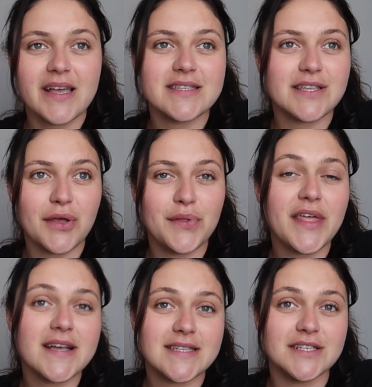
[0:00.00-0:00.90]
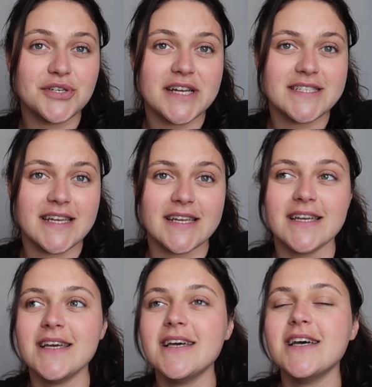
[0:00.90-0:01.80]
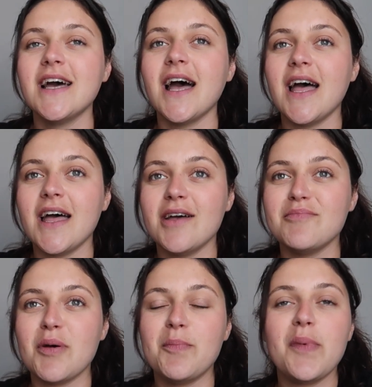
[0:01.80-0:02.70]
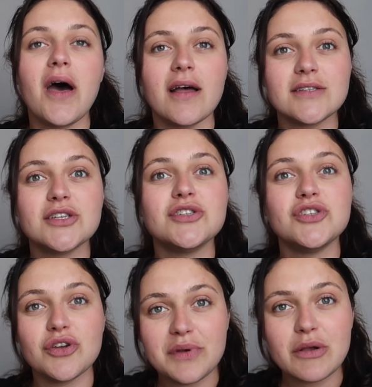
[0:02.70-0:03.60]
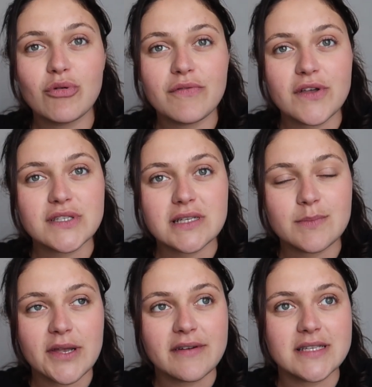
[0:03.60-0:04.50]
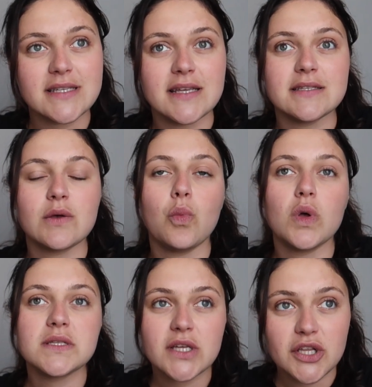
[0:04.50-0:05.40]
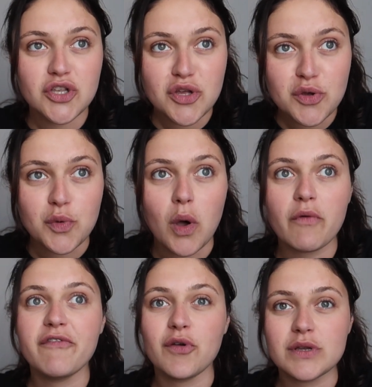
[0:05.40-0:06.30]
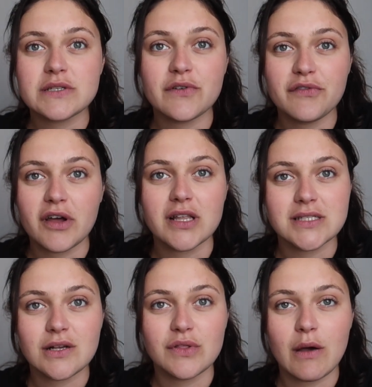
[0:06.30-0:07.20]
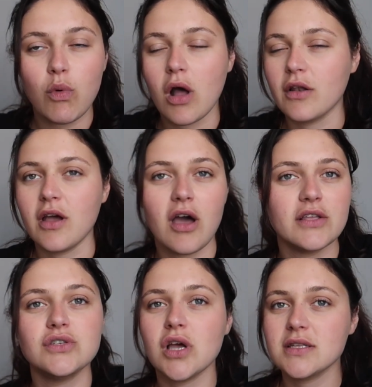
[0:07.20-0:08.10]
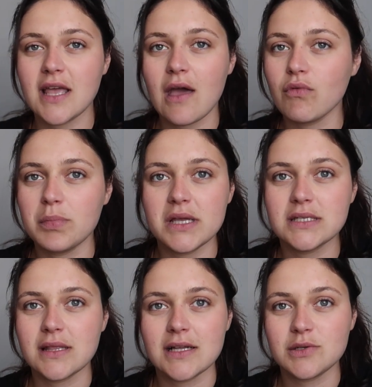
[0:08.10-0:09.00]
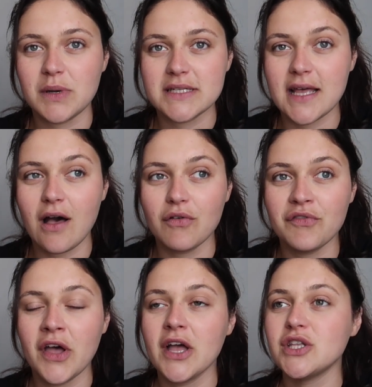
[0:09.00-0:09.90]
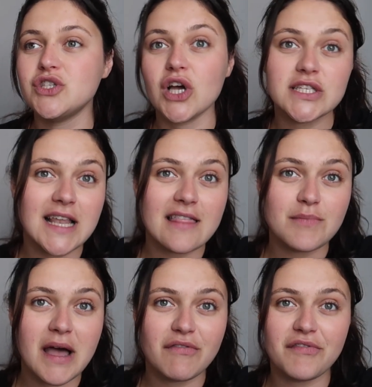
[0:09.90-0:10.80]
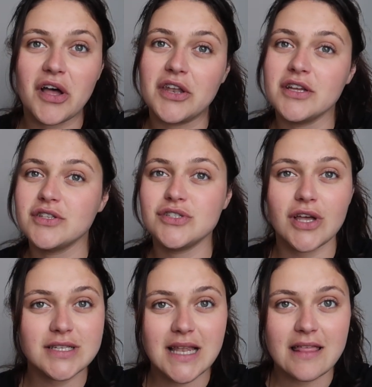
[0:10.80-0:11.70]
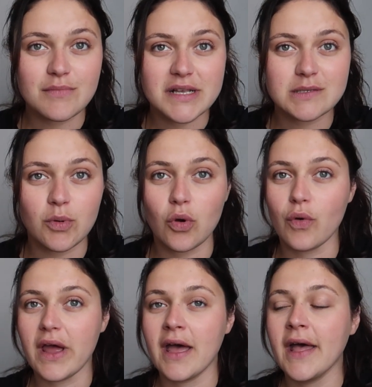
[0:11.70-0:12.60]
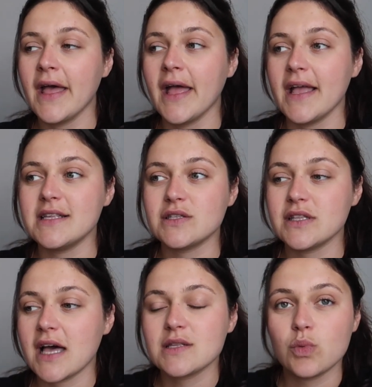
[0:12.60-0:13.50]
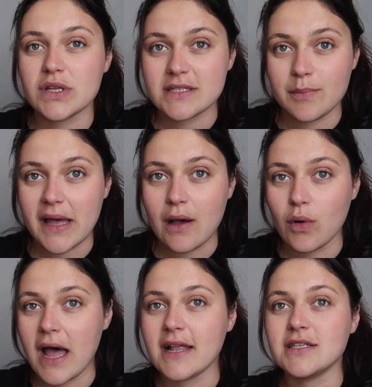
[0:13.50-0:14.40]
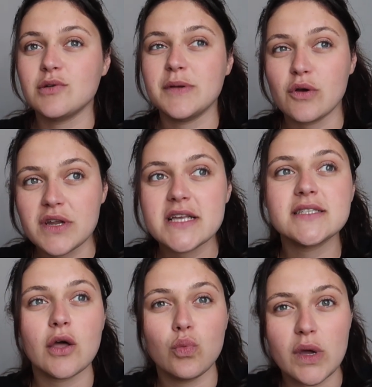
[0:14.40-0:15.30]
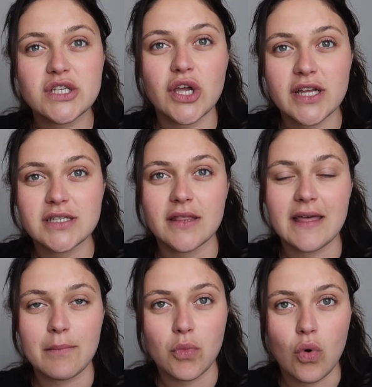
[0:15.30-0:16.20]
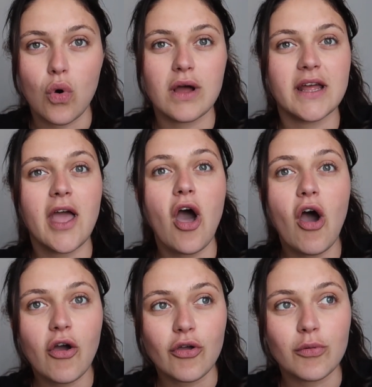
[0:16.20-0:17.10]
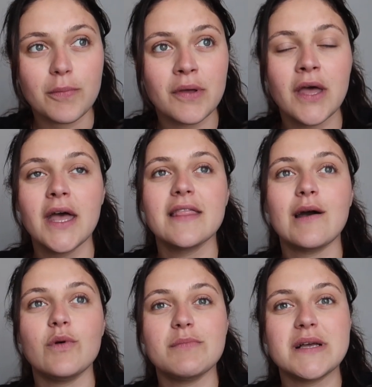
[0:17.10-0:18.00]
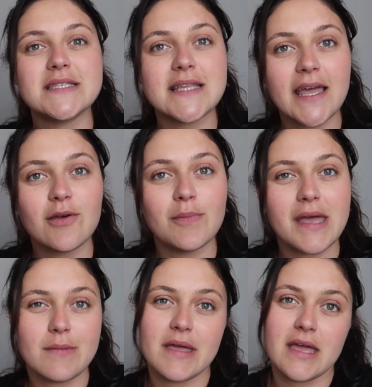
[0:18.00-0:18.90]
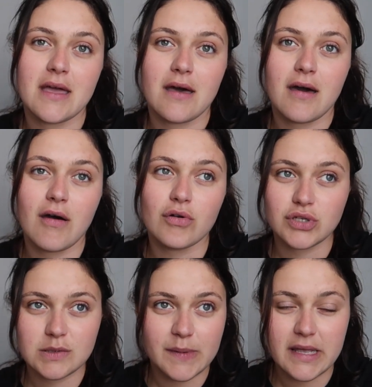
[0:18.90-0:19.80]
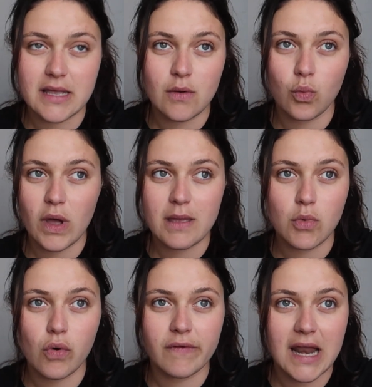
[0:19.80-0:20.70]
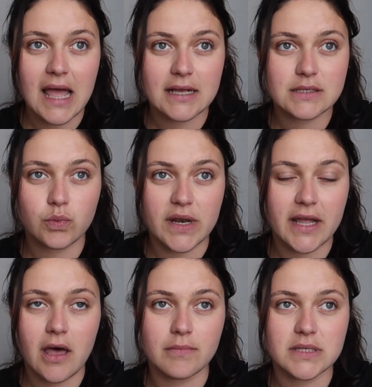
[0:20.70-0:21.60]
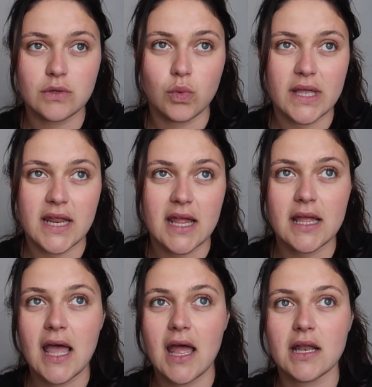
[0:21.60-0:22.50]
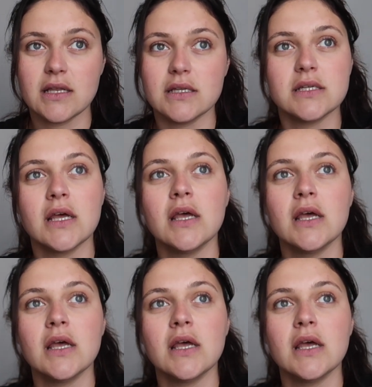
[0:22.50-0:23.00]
so that's interesting um, but during all of those experiences once i knew food is for fun until they're one i just kept repeating that to myself just let them have fun just let them explore it it's that's what it's about and to be honest i wish i had done that more and i hope that with my second baby i'll just be way more relaxed when it comes to weaning and